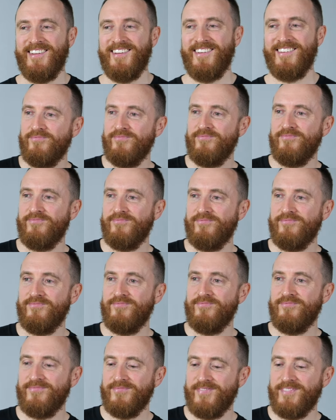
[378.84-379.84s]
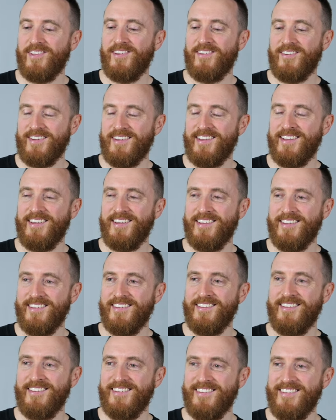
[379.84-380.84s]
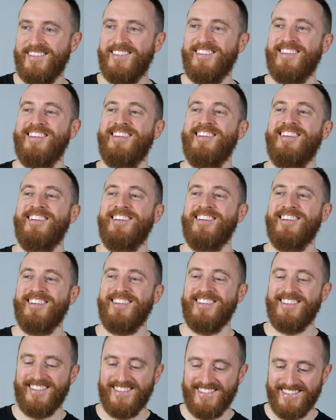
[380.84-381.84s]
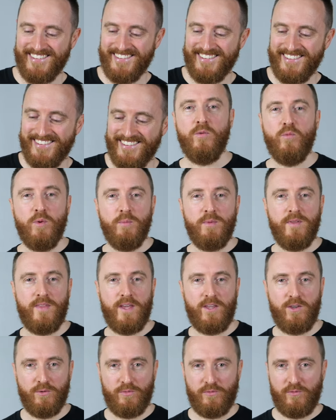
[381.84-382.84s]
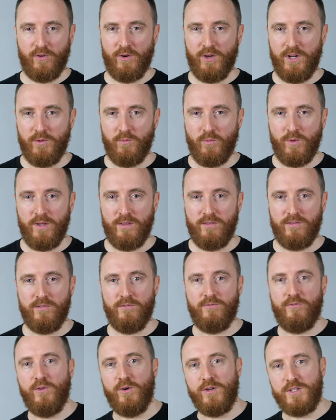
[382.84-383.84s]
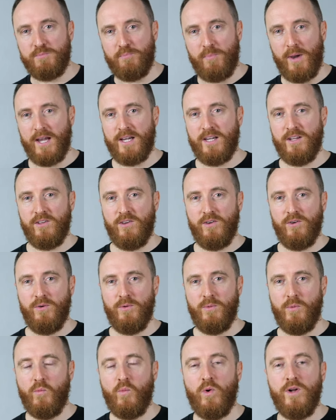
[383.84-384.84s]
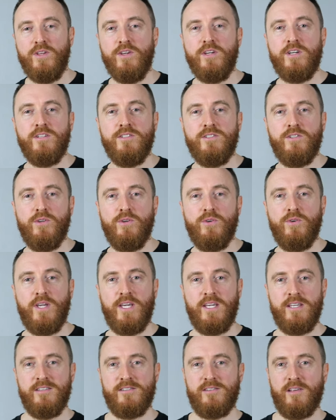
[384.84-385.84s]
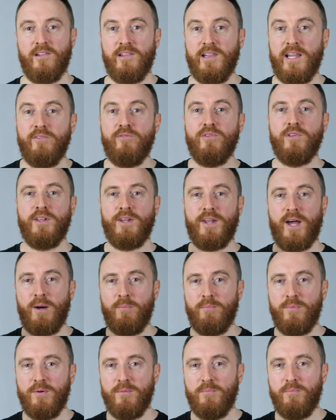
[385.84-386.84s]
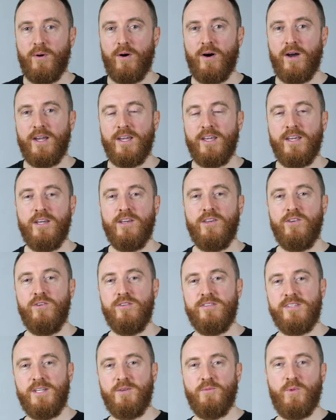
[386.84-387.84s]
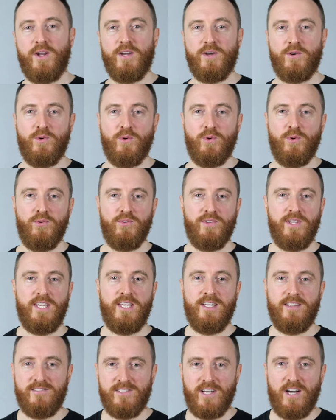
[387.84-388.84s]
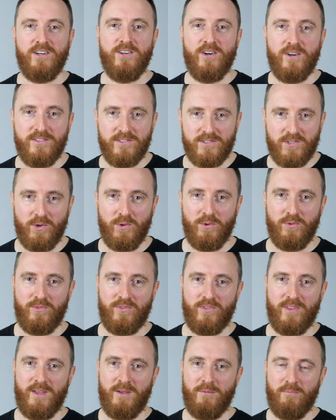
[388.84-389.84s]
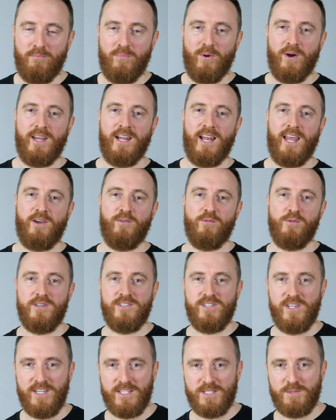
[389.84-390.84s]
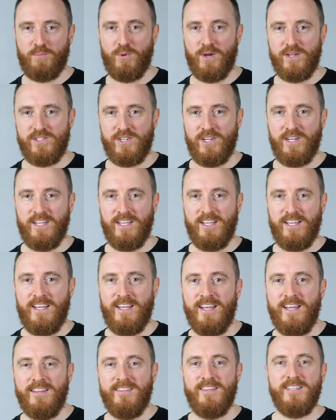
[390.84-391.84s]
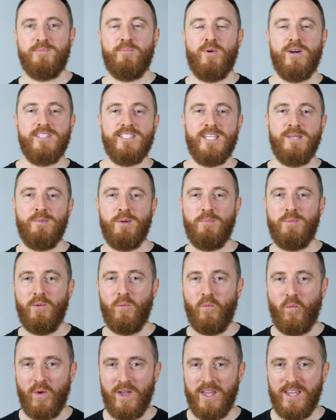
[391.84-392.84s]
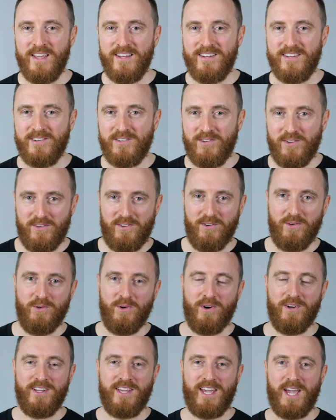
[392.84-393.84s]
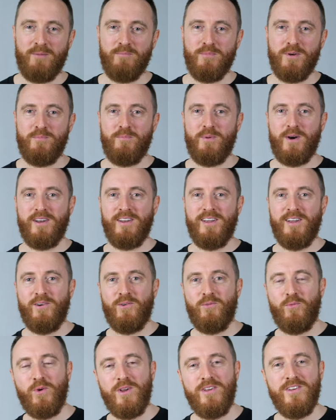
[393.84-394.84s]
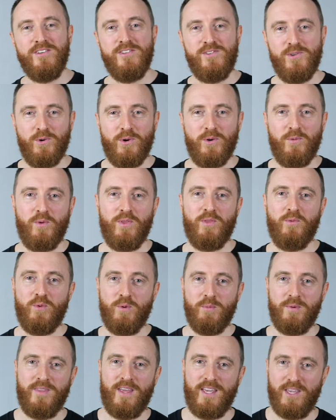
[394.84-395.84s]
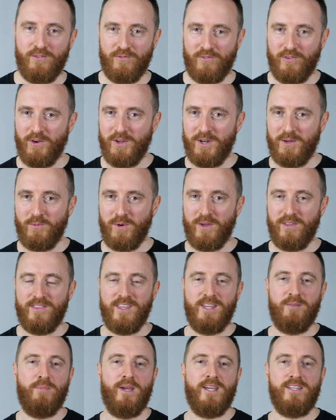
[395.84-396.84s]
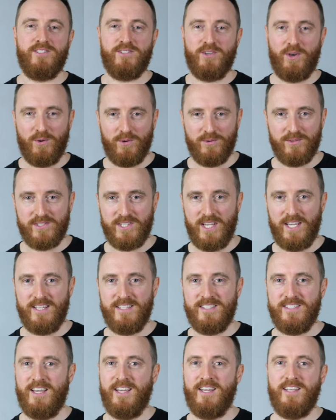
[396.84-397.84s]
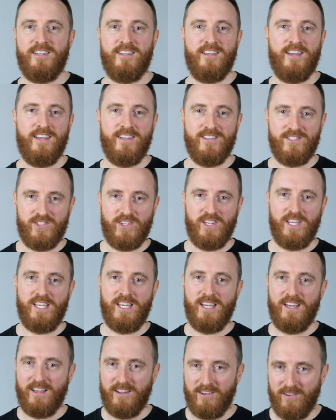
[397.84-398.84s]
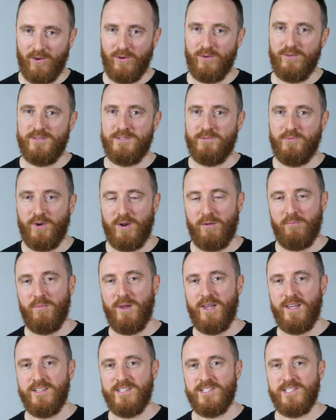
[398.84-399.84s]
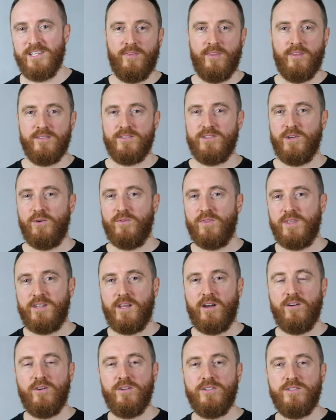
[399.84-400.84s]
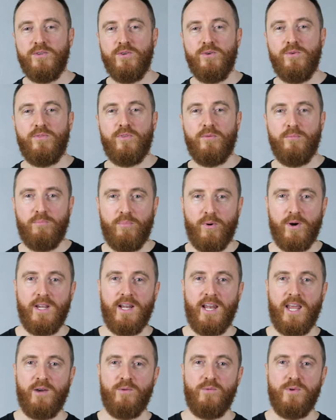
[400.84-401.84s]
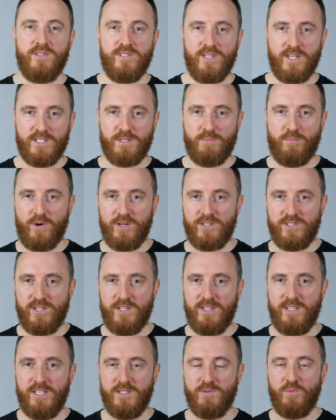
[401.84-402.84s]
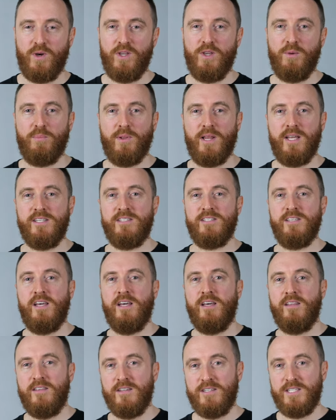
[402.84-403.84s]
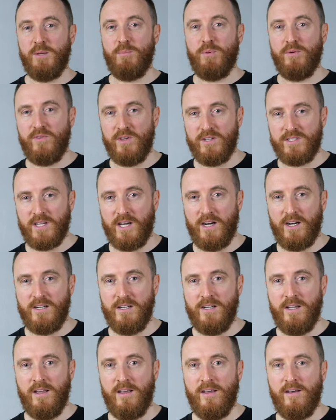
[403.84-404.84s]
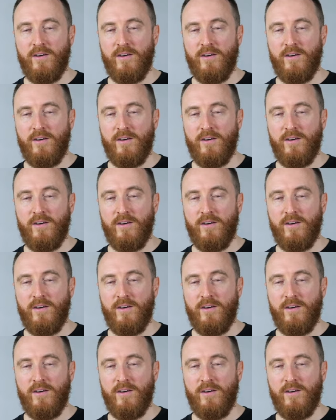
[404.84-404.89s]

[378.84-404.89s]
that private, discreet world between him and her. When the woman that you're flirting with flirts back at you, what you can do is level it up by using what I call the tongue-on-tooth body language expression. This might seem a bit weird to do on camera, but when you do it with a woman that you're flirting with, it makes total sense and she knows what it means. So the tongue-on-tooth body language expression is where you place the tip of your tongue